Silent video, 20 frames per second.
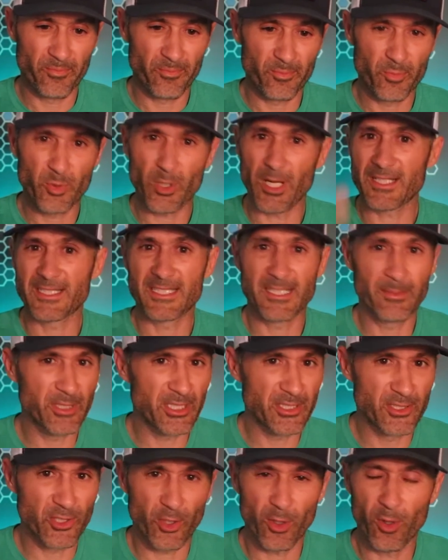
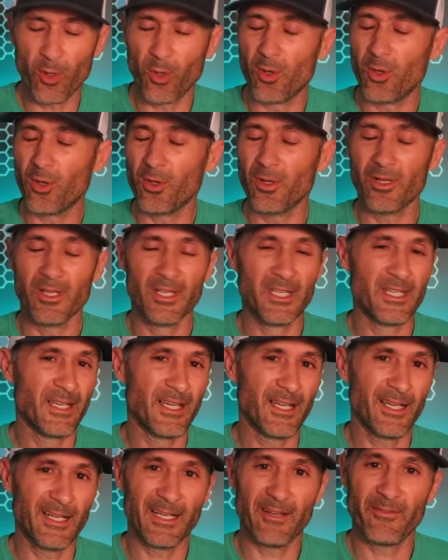proximity to the hole,
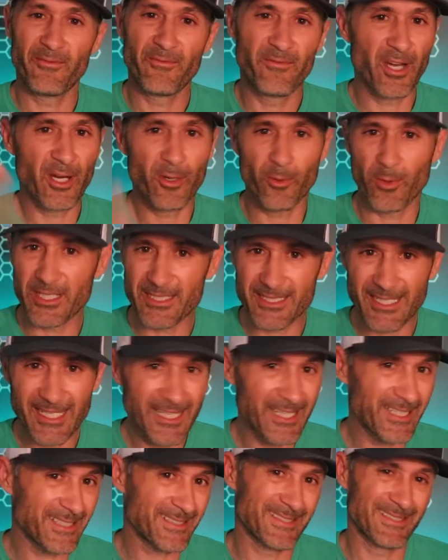fairways
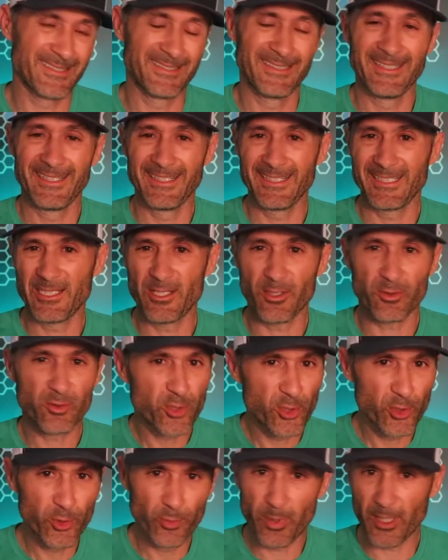hit,
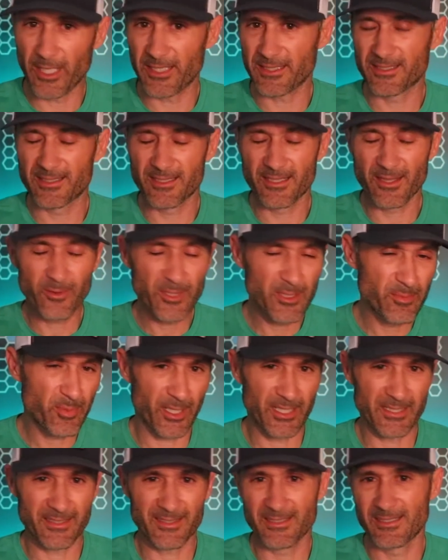2 putts, 3
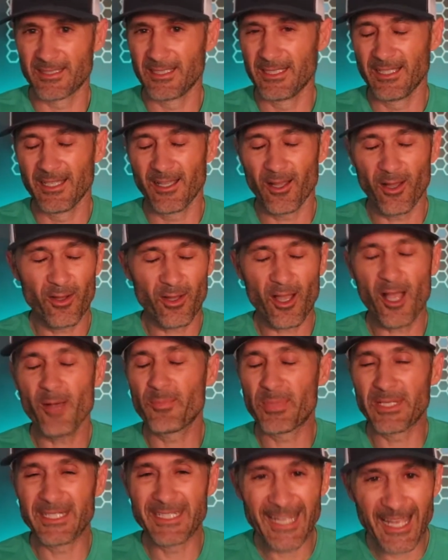putts,
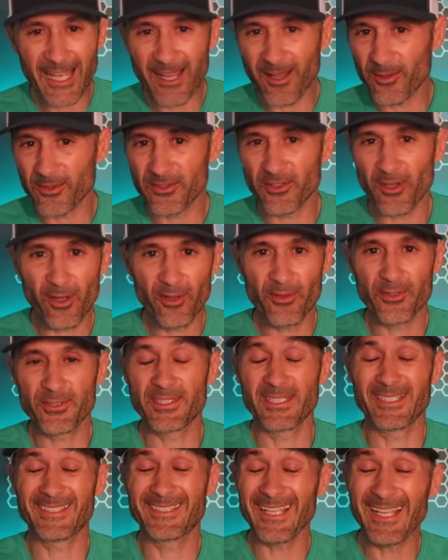up and downs, all those
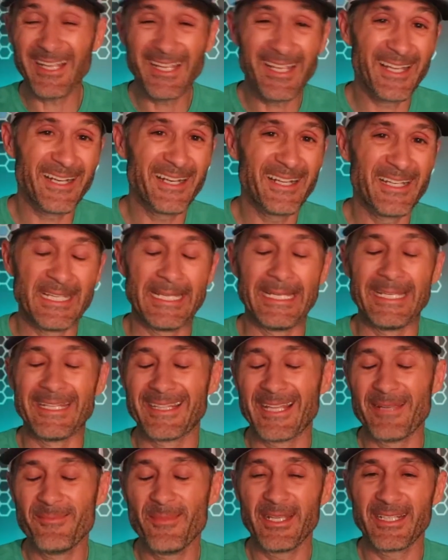things. And
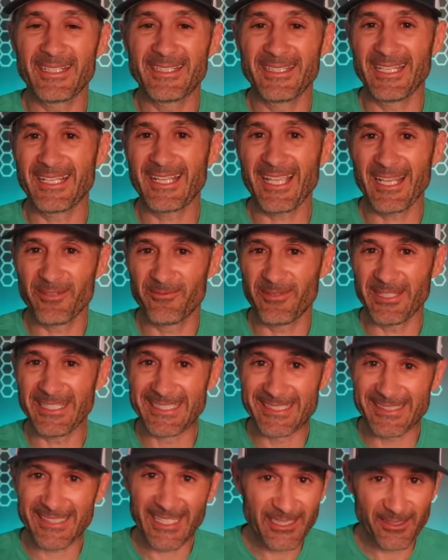they kind of
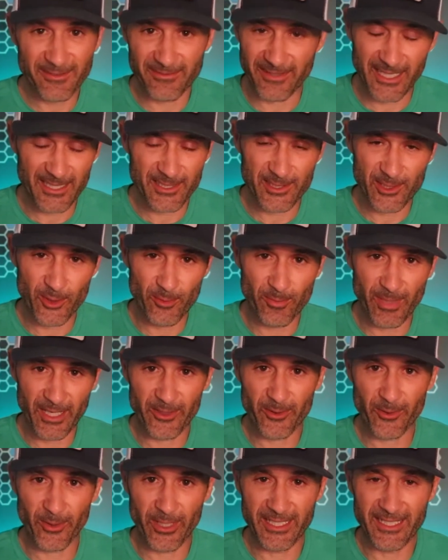incentivize you by
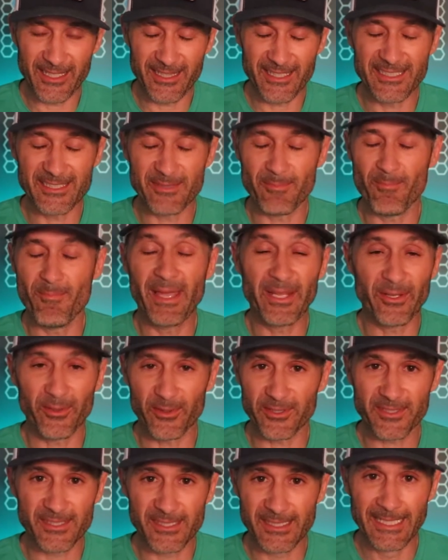creating these
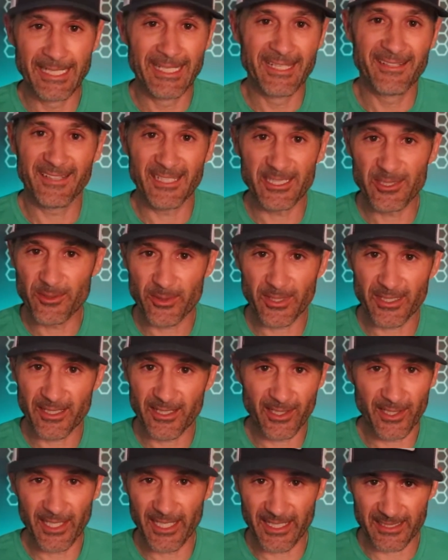medals that you can
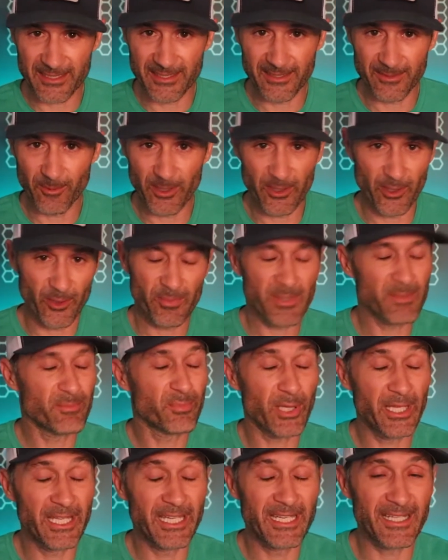collect, whether it be
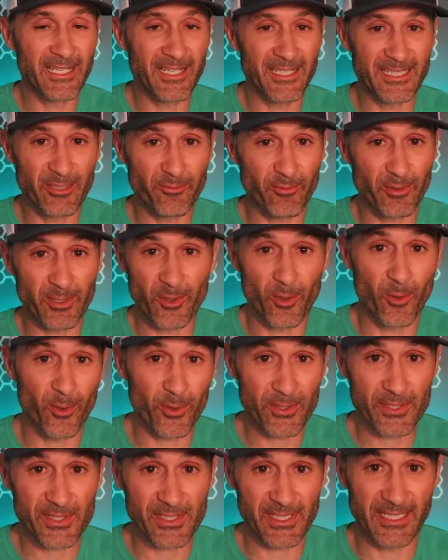playing a different
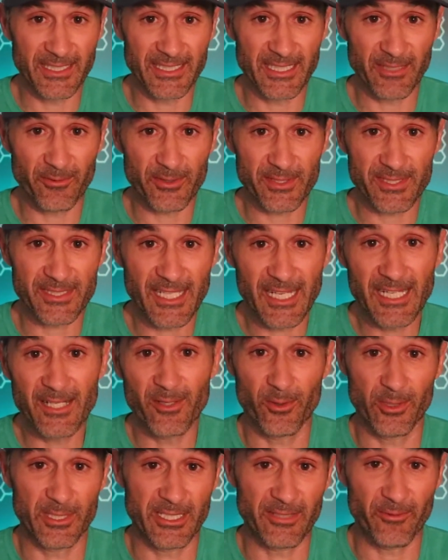course in a different state
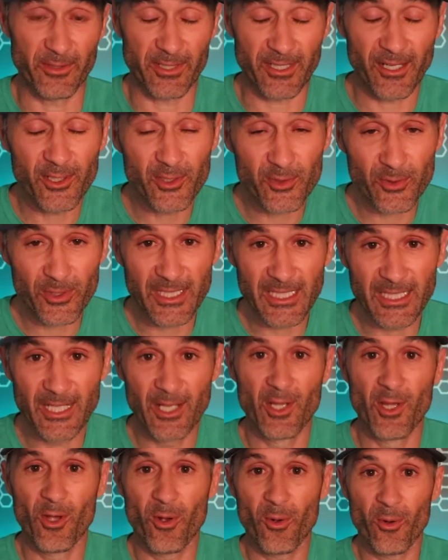or a different country,
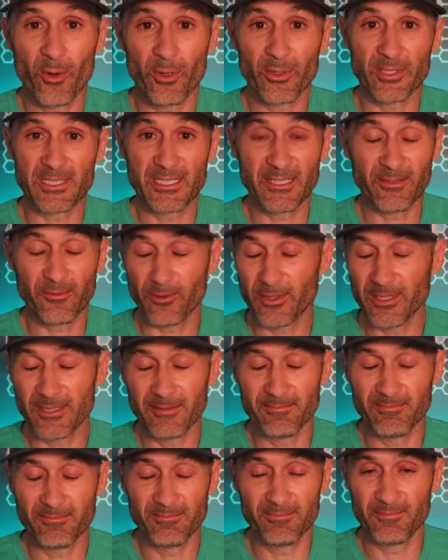or
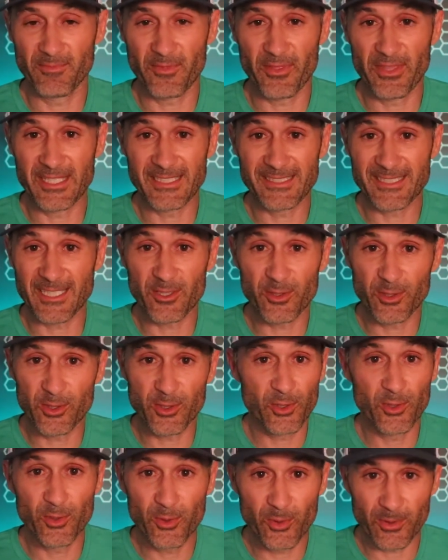different things that you
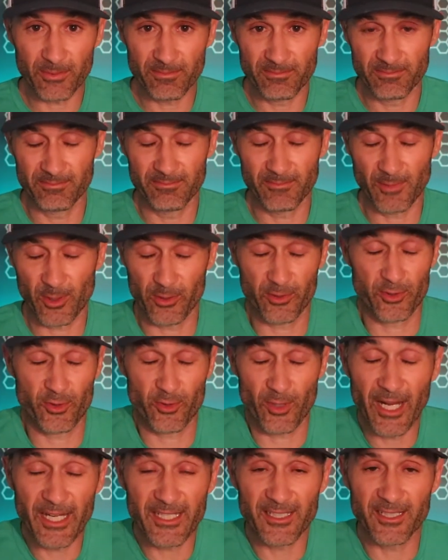do or
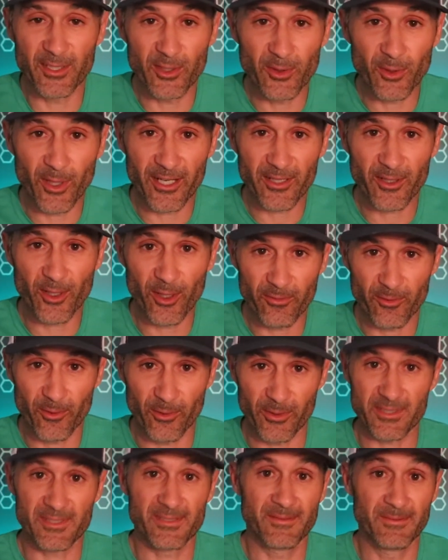trying to do on a golf
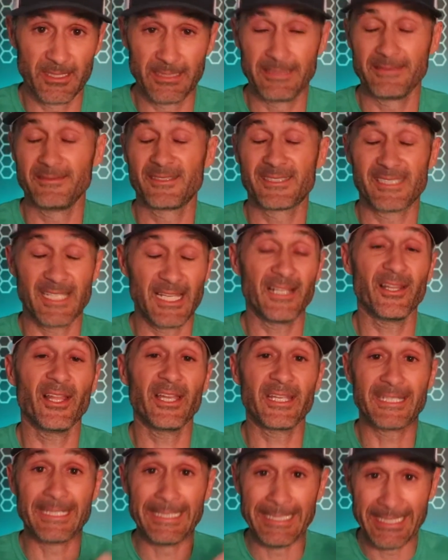course. Say
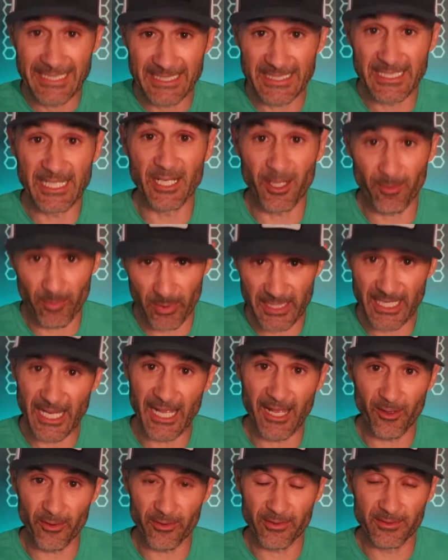like get up and
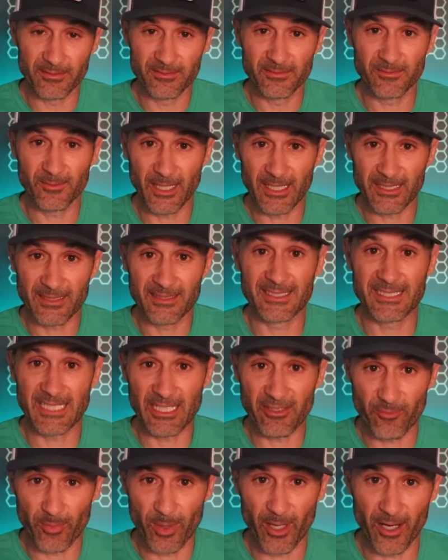down, right?
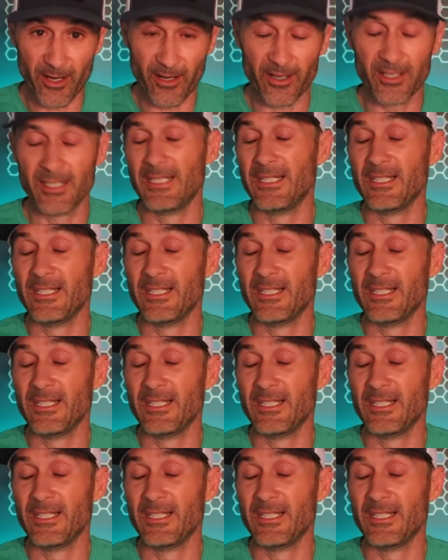Save par,